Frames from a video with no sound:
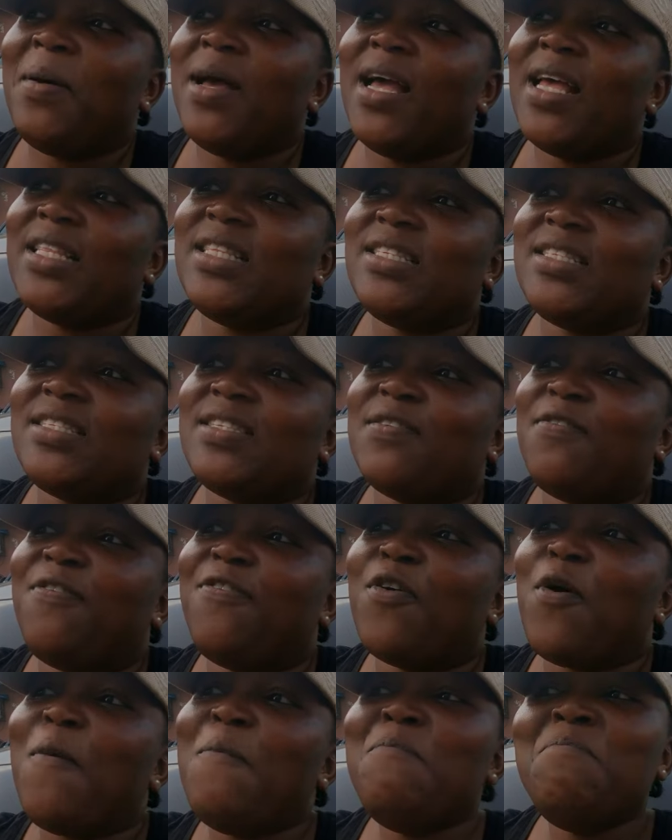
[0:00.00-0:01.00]
But
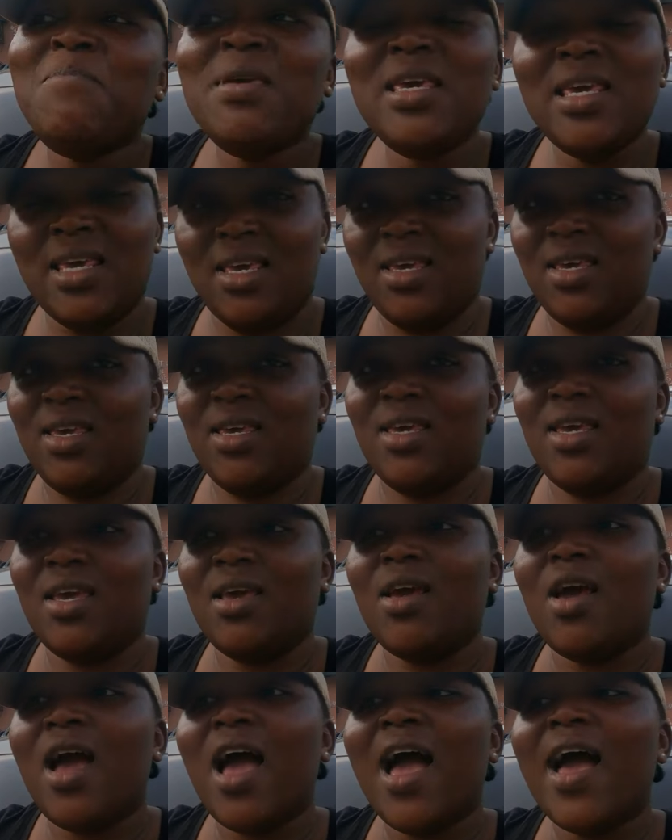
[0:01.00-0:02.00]
for me,
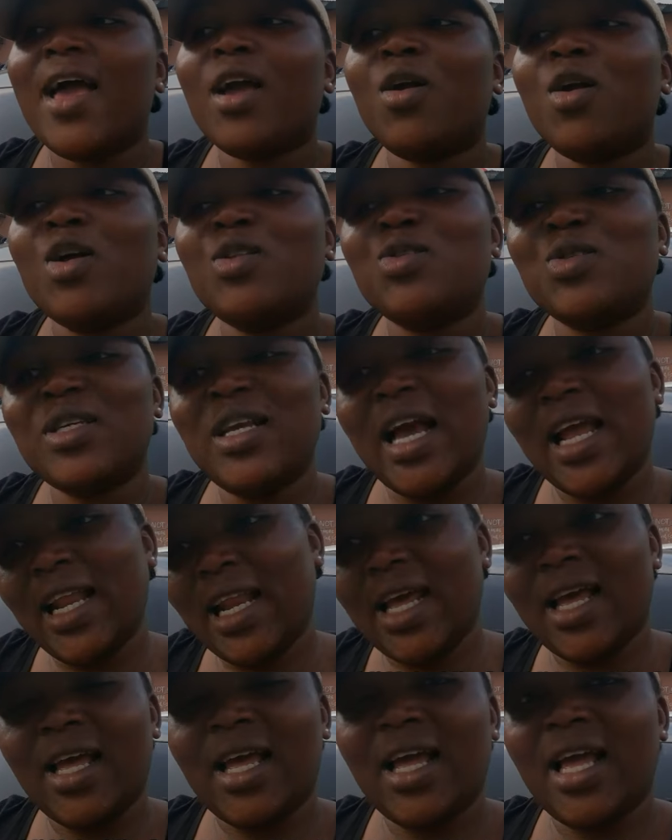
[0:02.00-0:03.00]
I got to
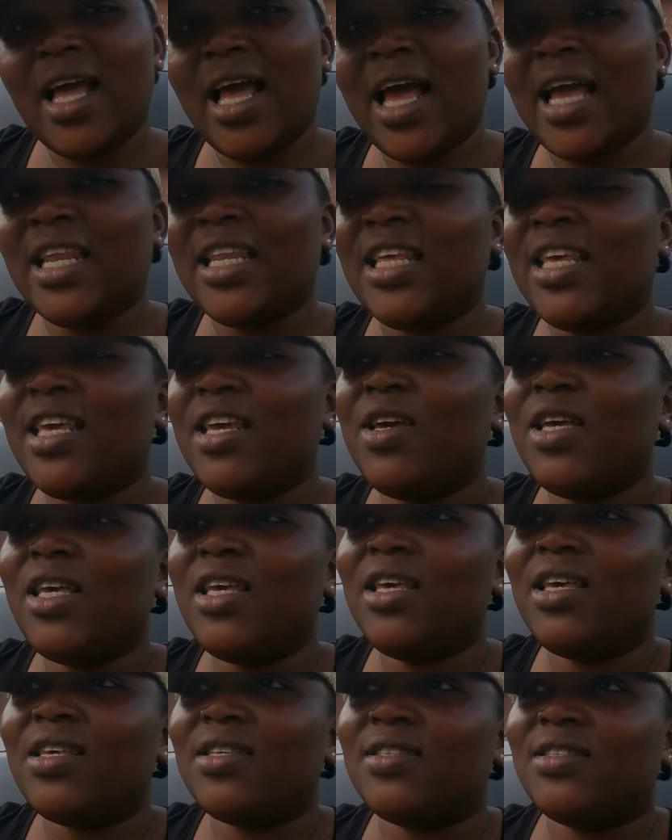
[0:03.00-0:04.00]
Ghana and
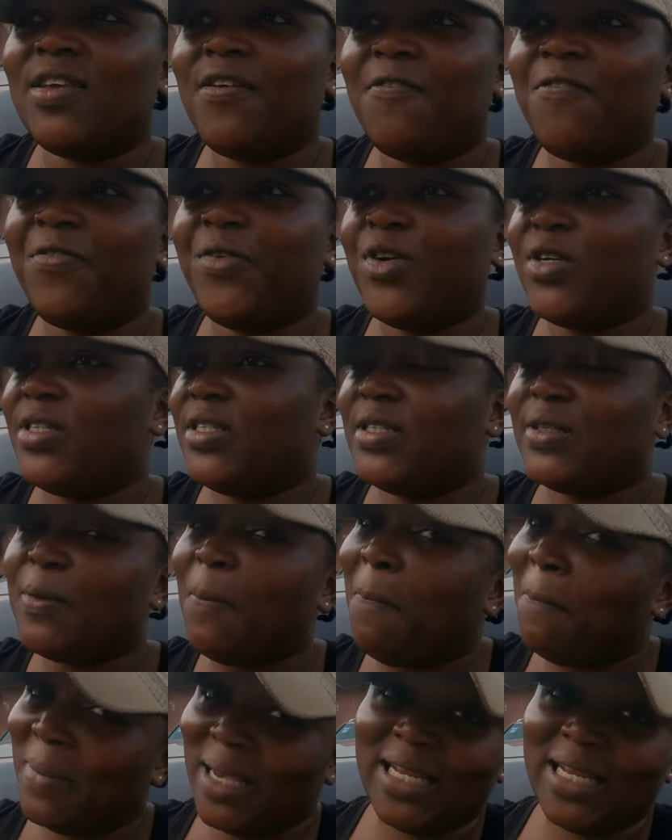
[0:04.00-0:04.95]
he is the first